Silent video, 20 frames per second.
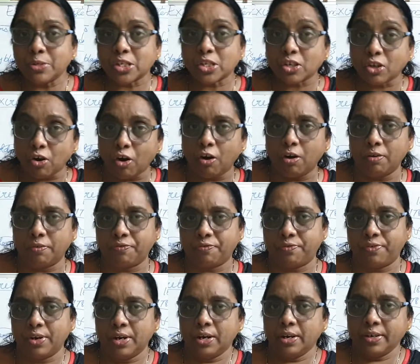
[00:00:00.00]
Kolff
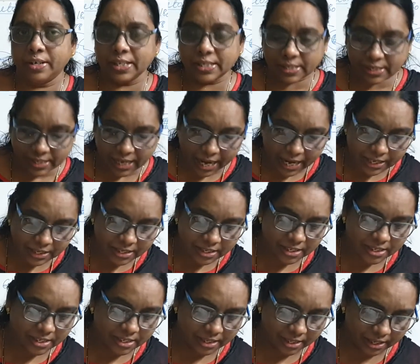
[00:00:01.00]
designed
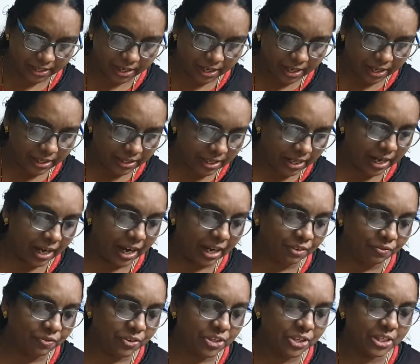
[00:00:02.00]
this the
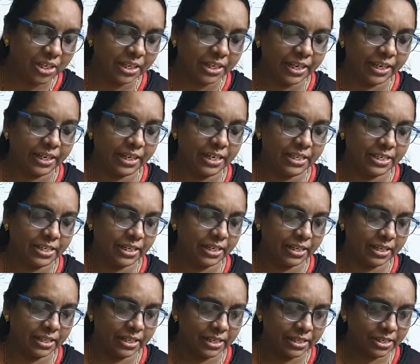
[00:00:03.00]
artificial kidney
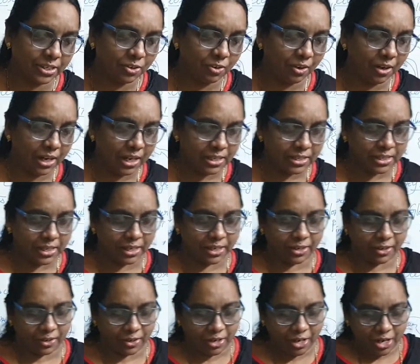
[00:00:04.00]
children. That's called as an
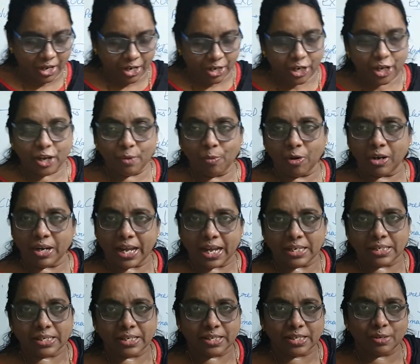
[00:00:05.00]

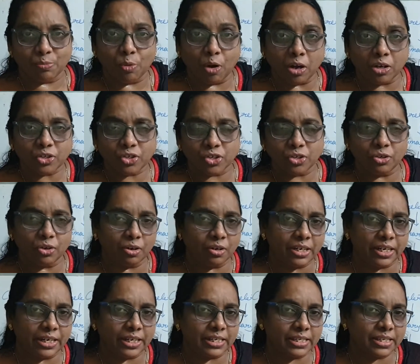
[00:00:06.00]
hemodialysis. More to known
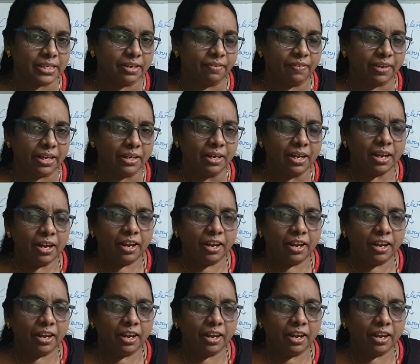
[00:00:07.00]
it is given.